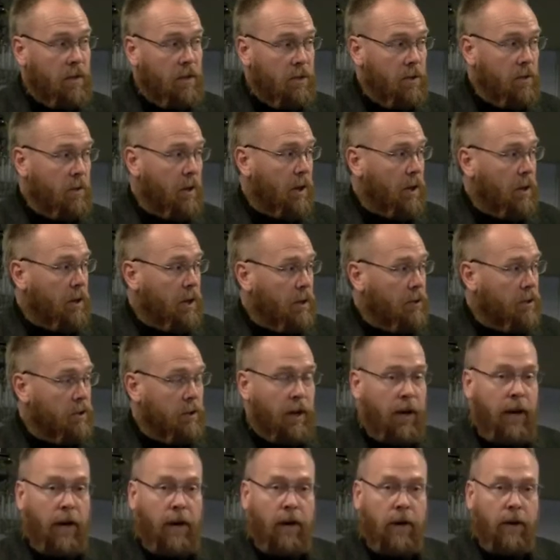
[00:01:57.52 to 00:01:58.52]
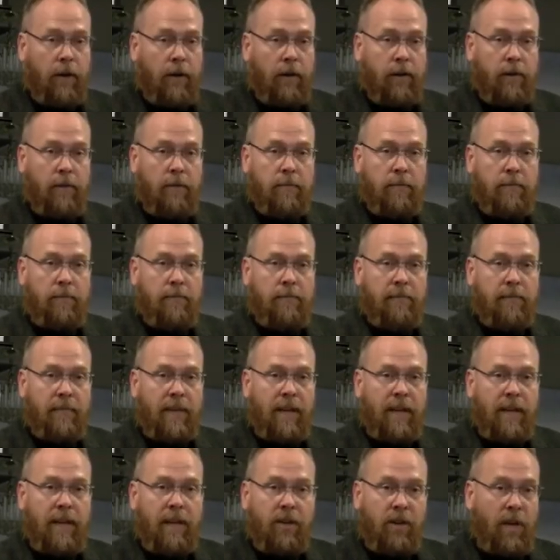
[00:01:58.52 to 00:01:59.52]
You ought to cut your hair.
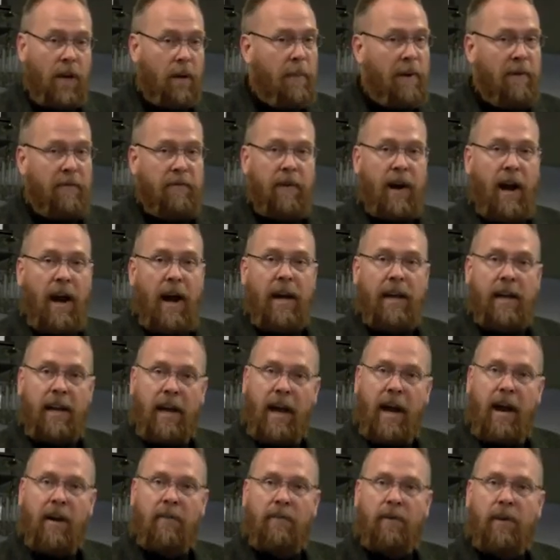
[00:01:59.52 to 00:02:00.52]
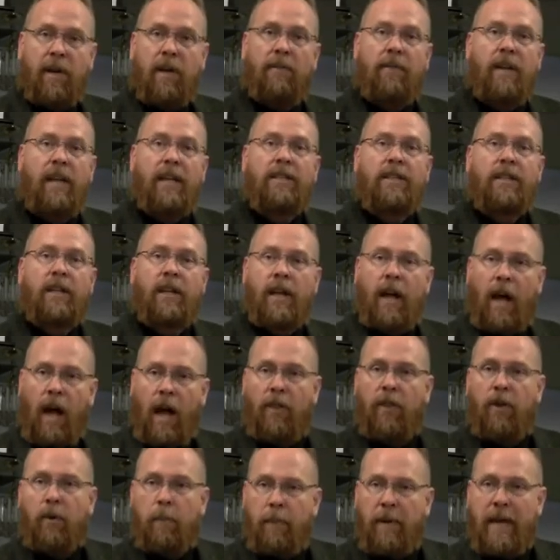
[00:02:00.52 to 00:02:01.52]
You got to be very careful of listening to
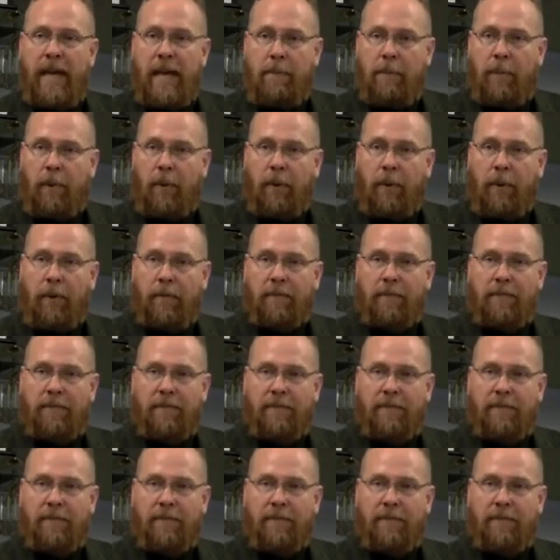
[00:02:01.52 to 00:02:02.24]
other people.